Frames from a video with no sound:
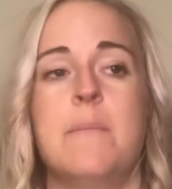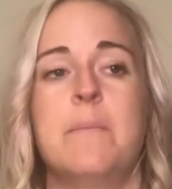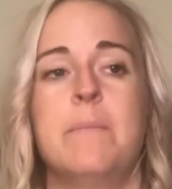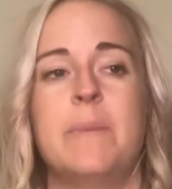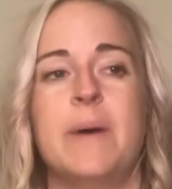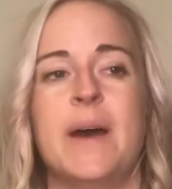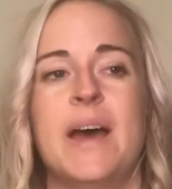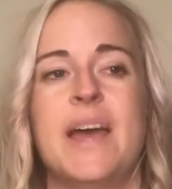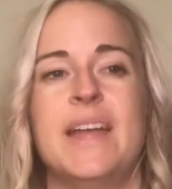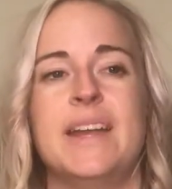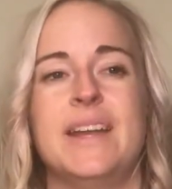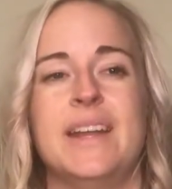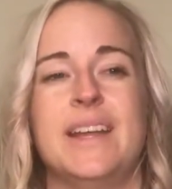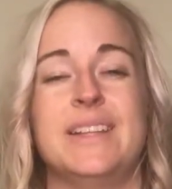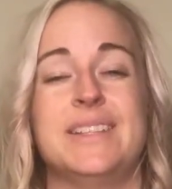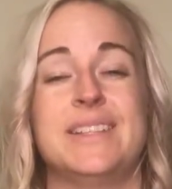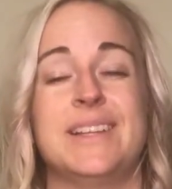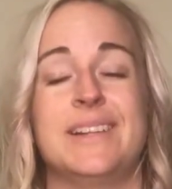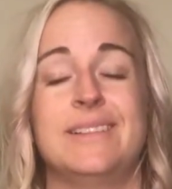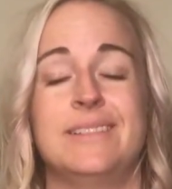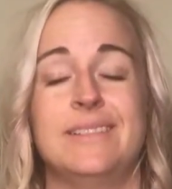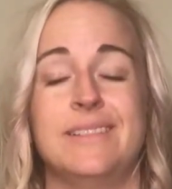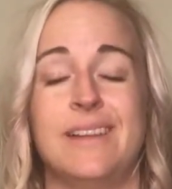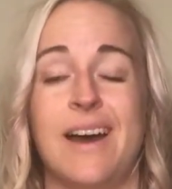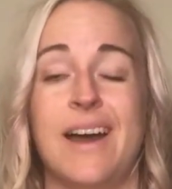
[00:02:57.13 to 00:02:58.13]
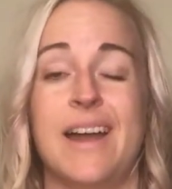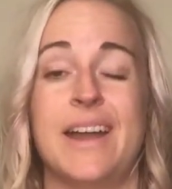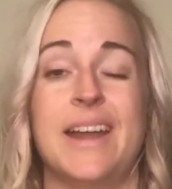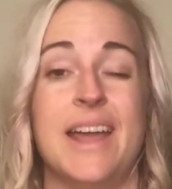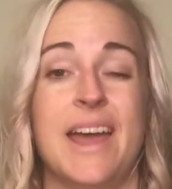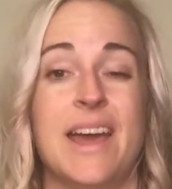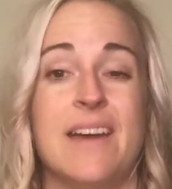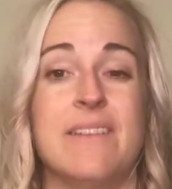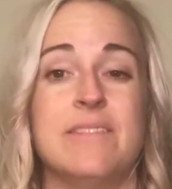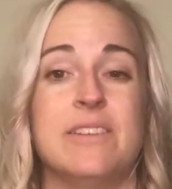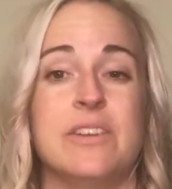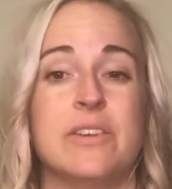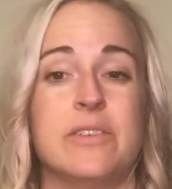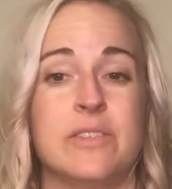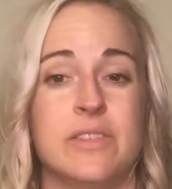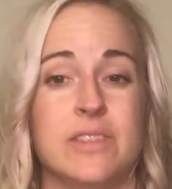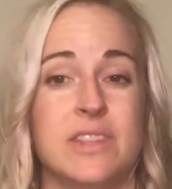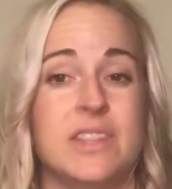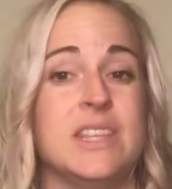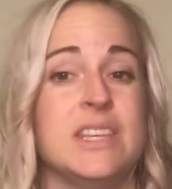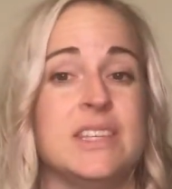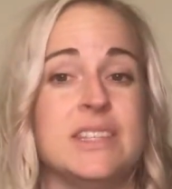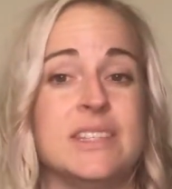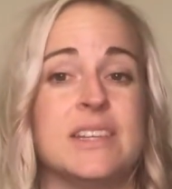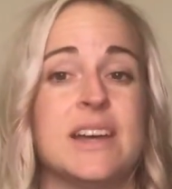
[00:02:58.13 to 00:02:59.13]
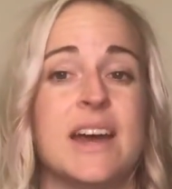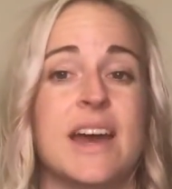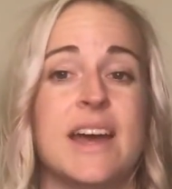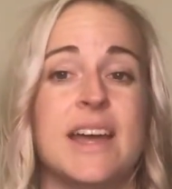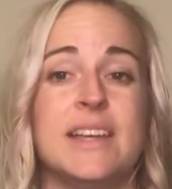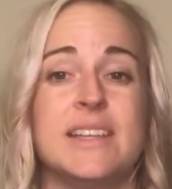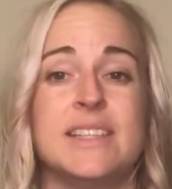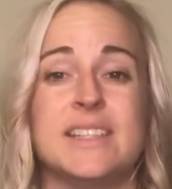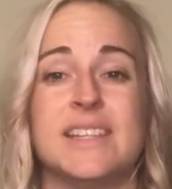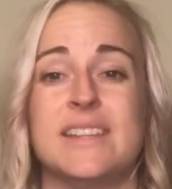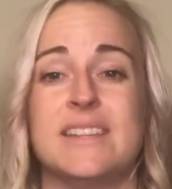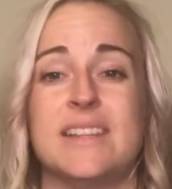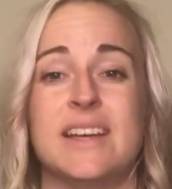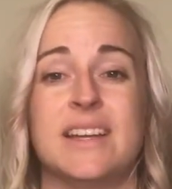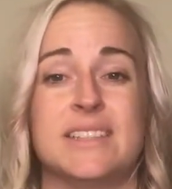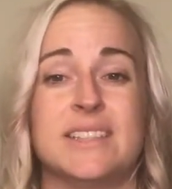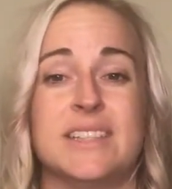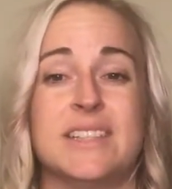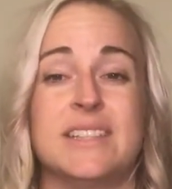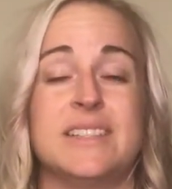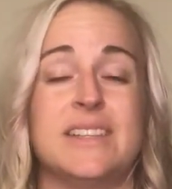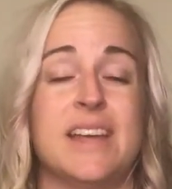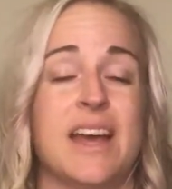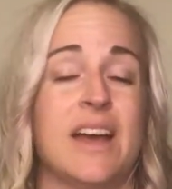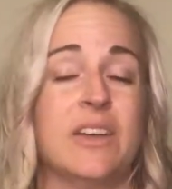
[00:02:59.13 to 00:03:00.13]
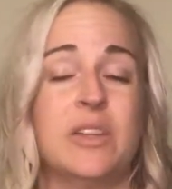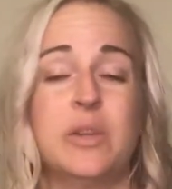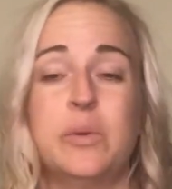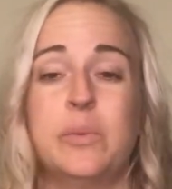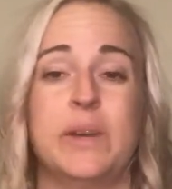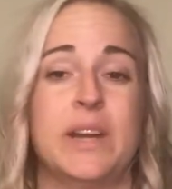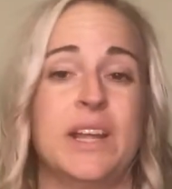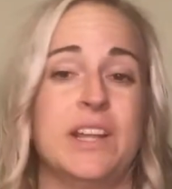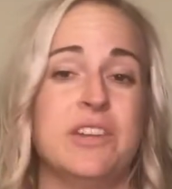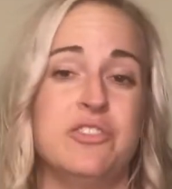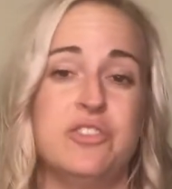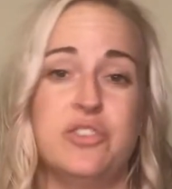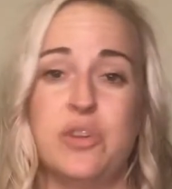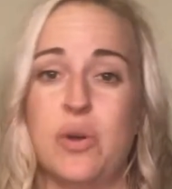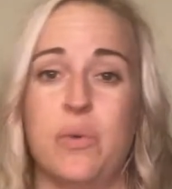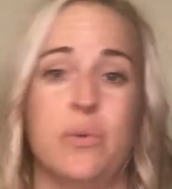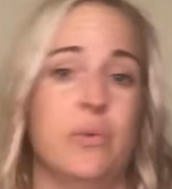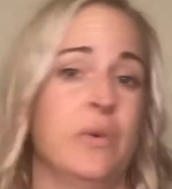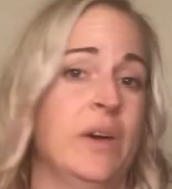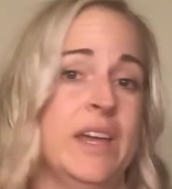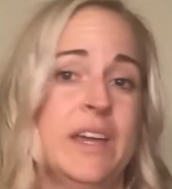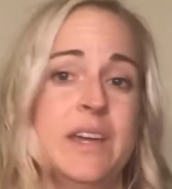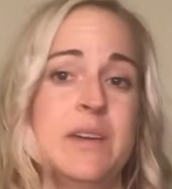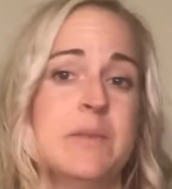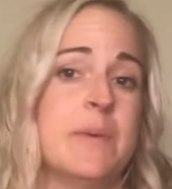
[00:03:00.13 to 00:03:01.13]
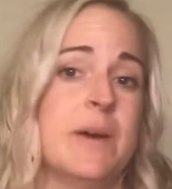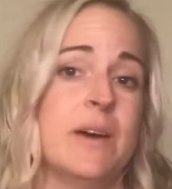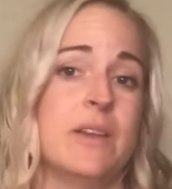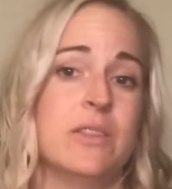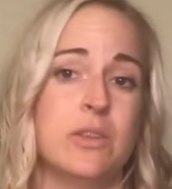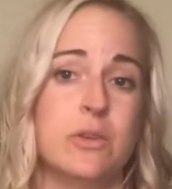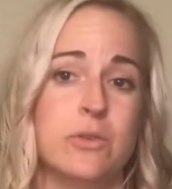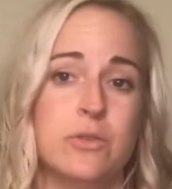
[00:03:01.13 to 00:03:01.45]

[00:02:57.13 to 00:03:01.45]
but it's a lot heavier than these guys, and that's exactly what I don't like about